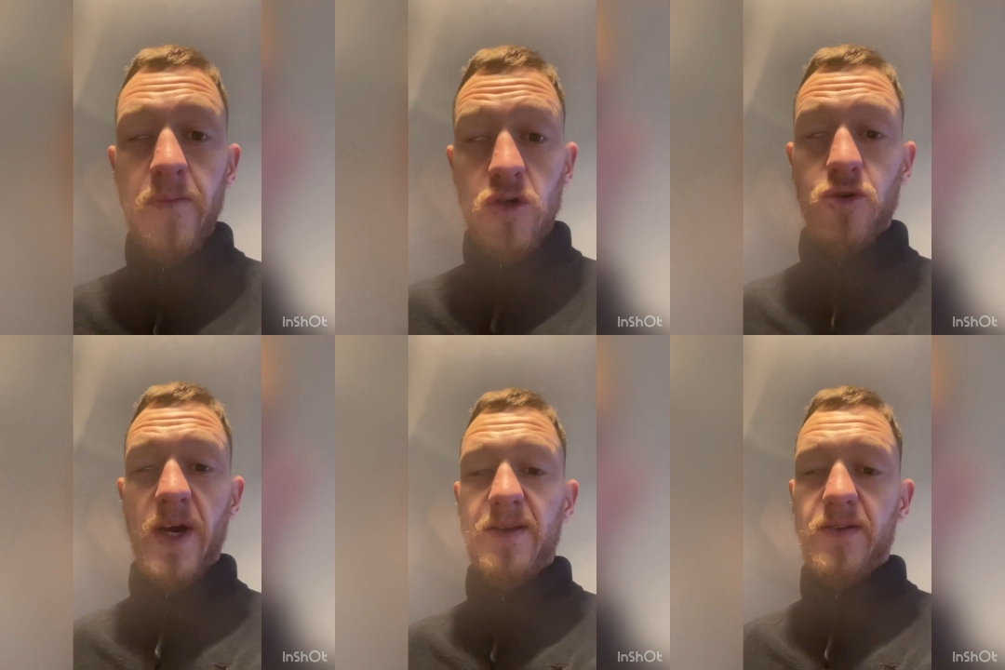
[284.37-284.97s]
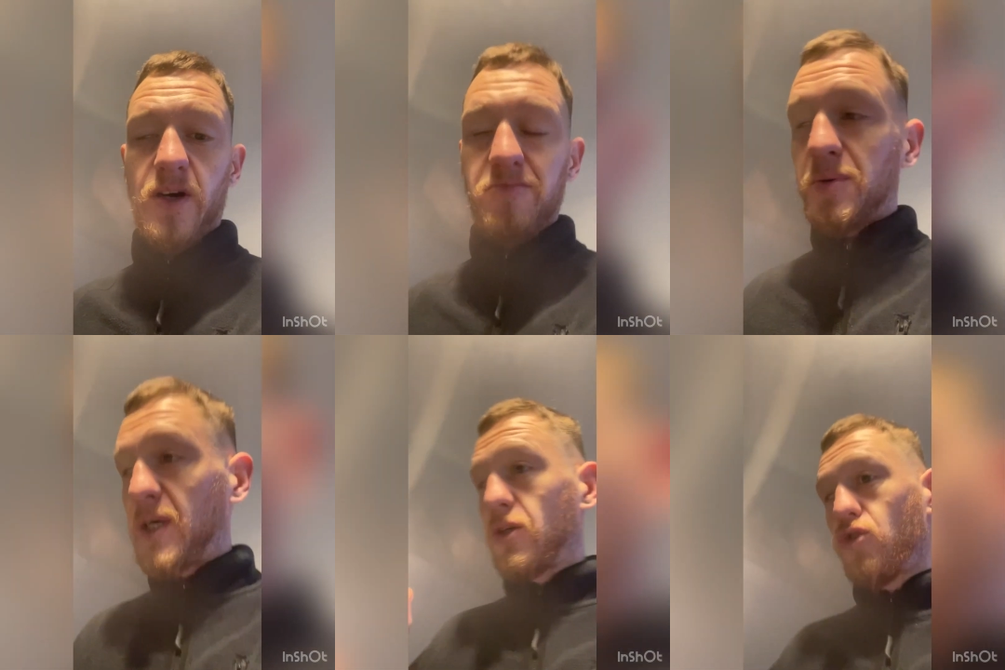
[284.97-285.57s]
So I
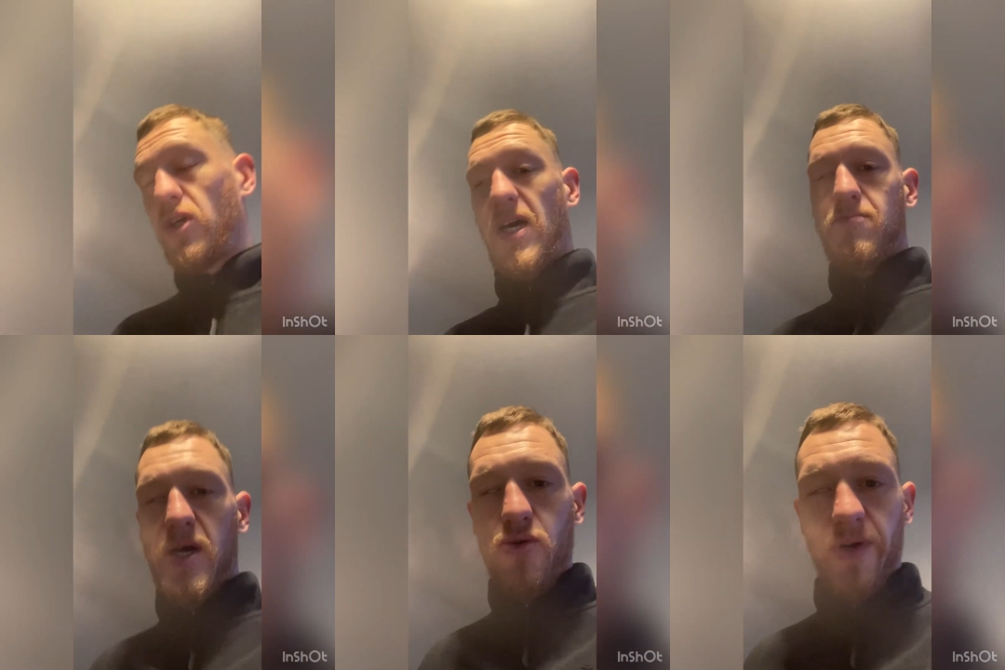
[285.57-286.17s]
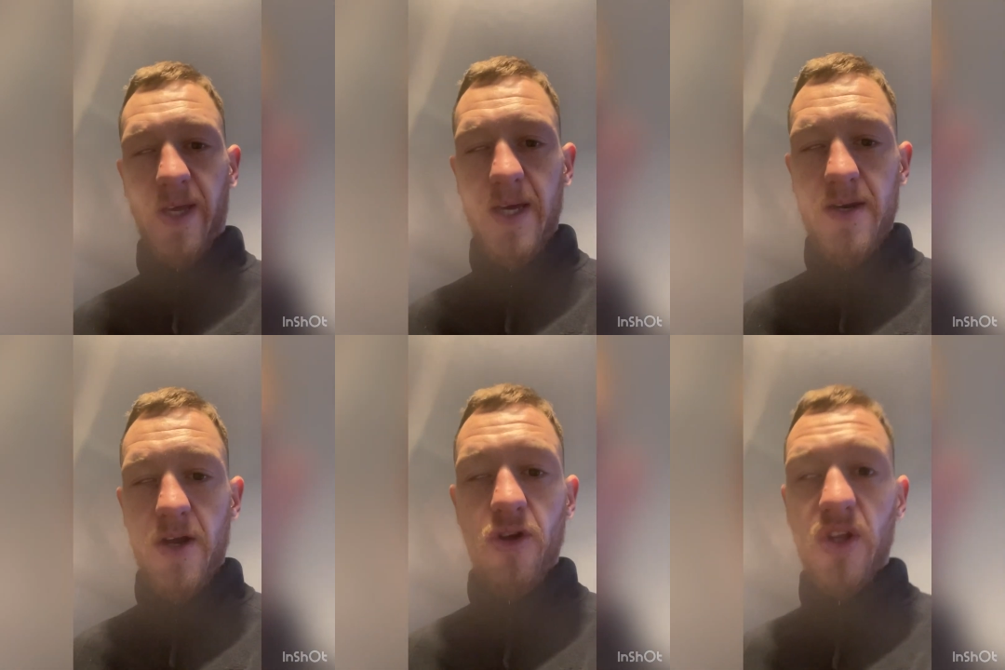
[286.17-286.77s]
took that bit out again,
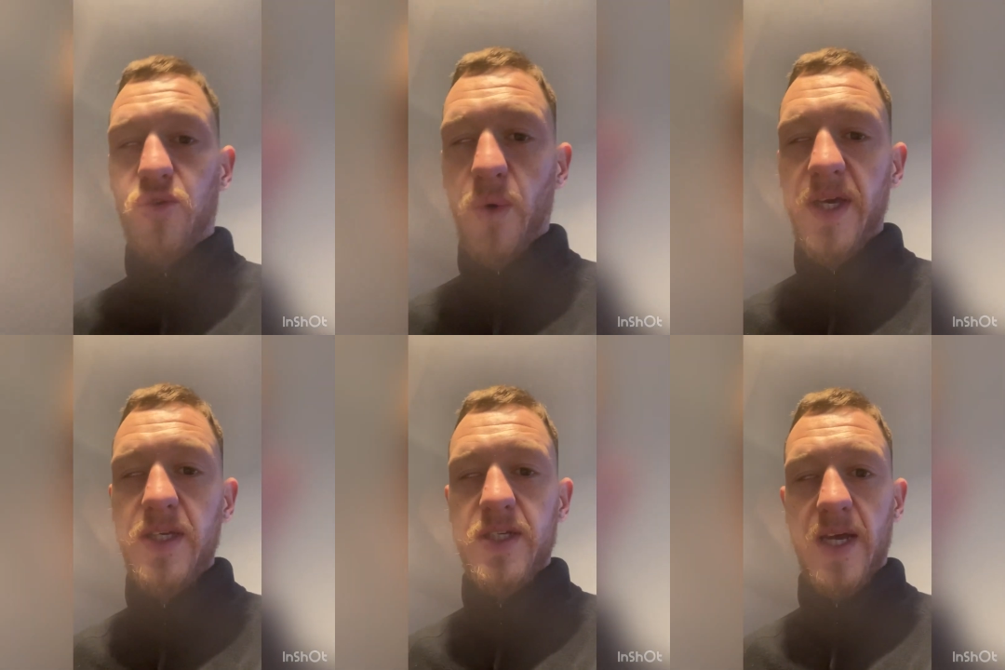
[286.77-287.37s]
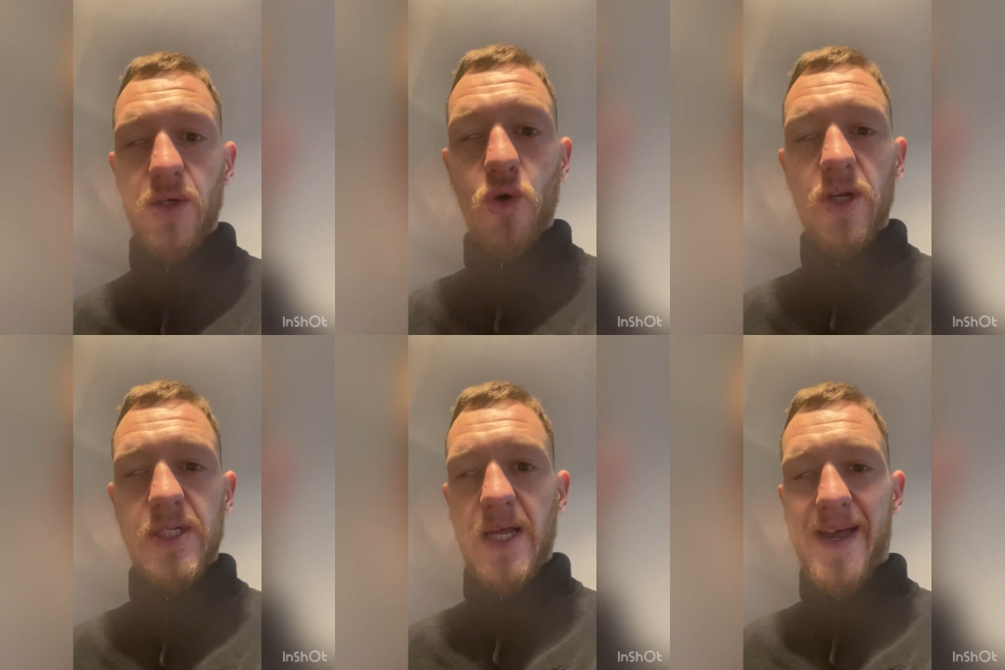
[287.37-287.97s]
another twice, and I got
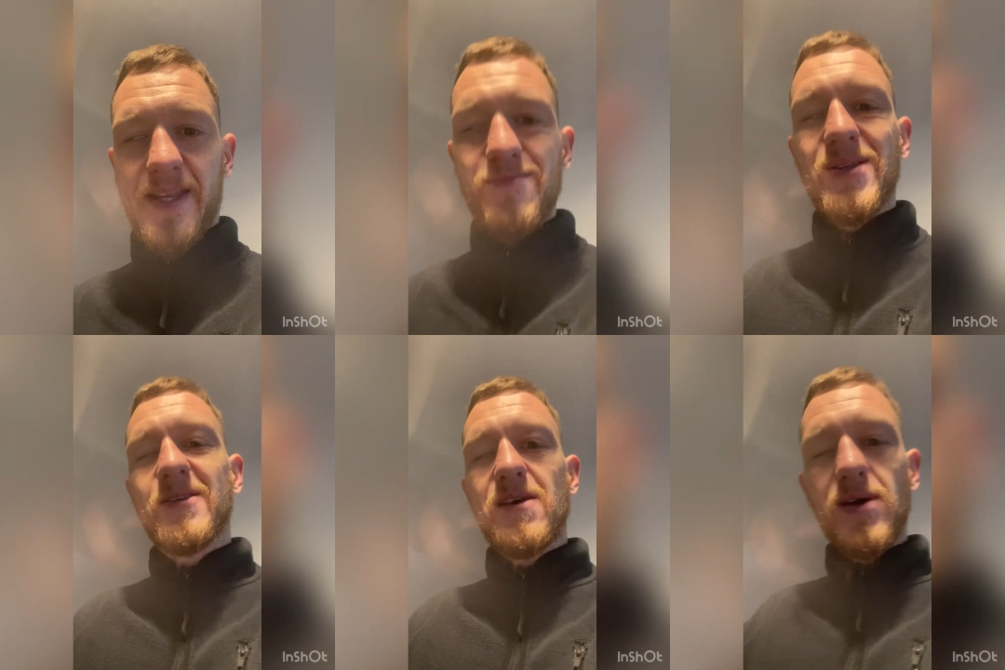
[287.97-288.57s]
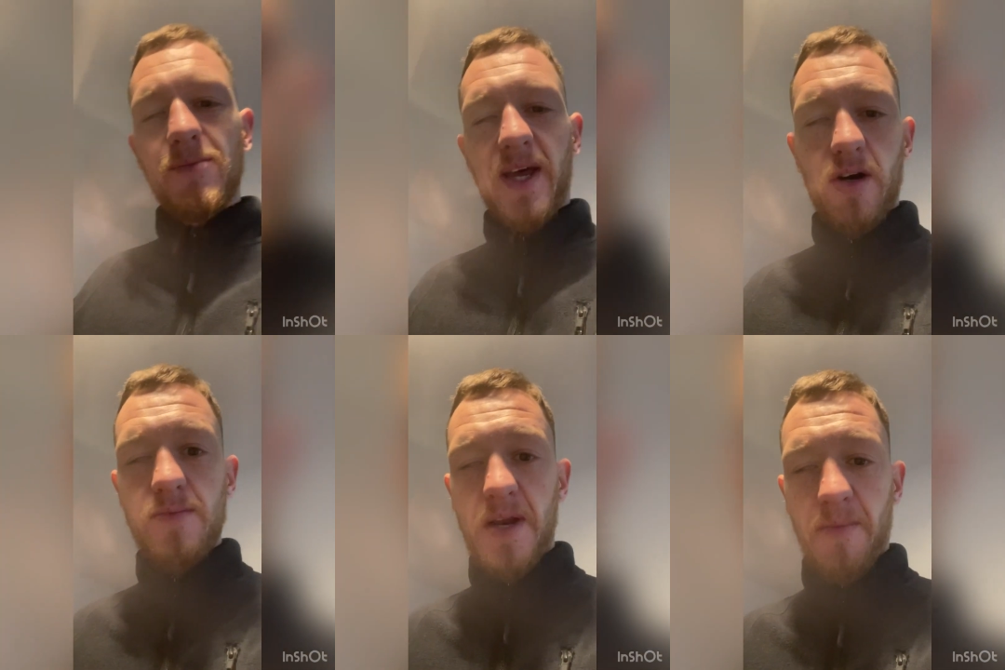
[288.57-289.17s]
it started. By the time I got my
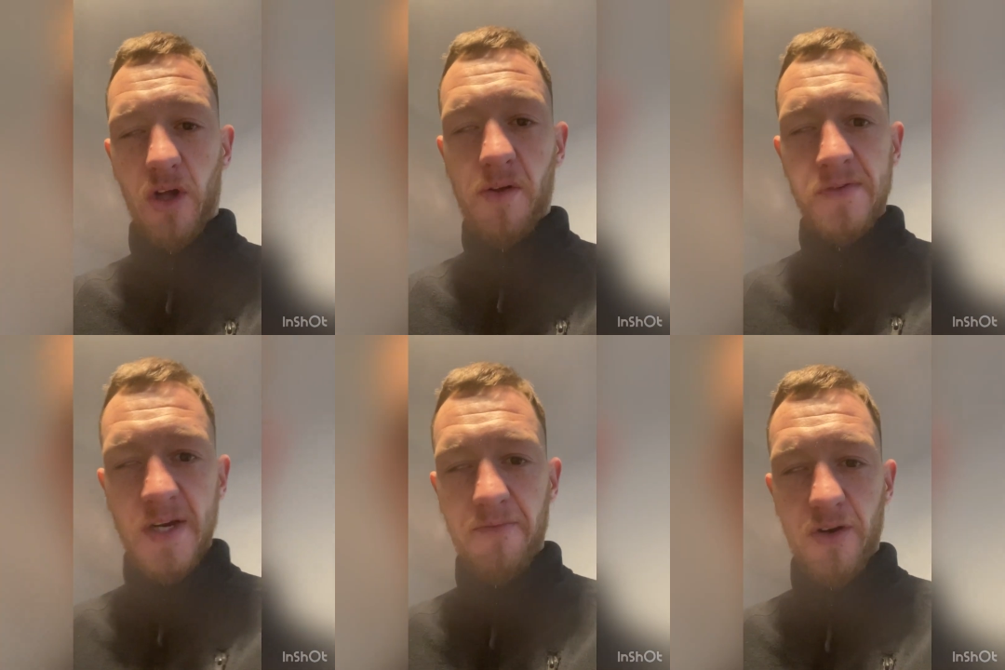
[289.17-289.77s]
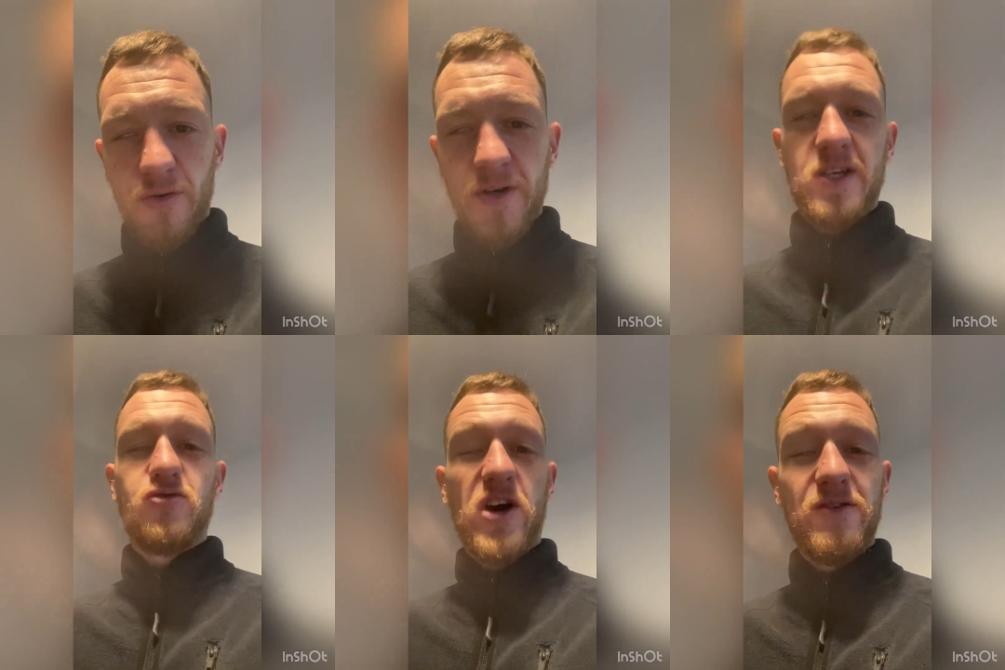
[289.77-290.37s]
helmet and my gloves and everything on
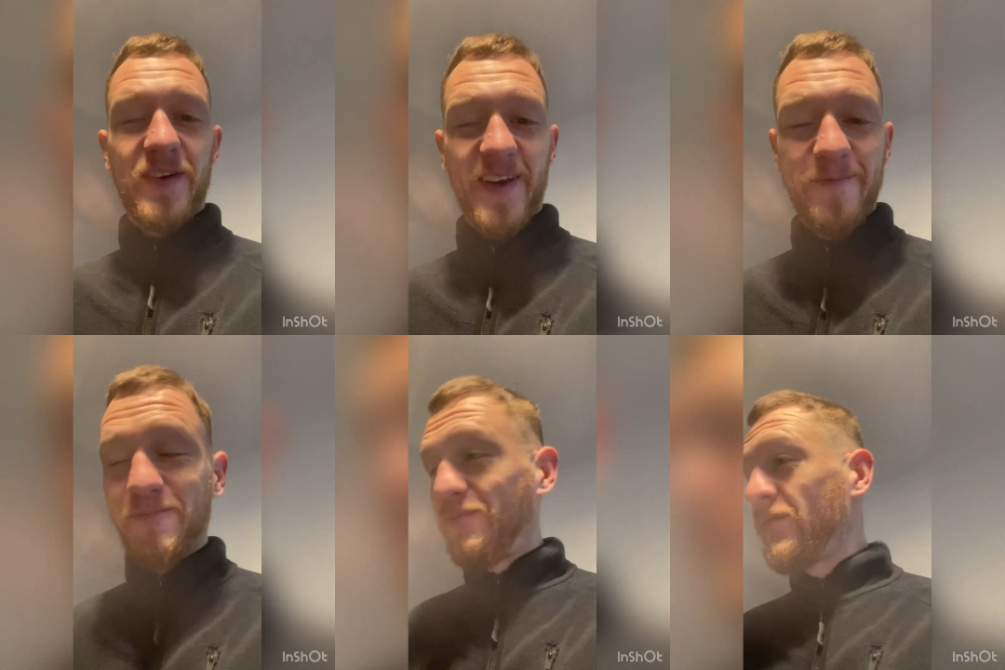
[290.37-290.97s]
to drive again,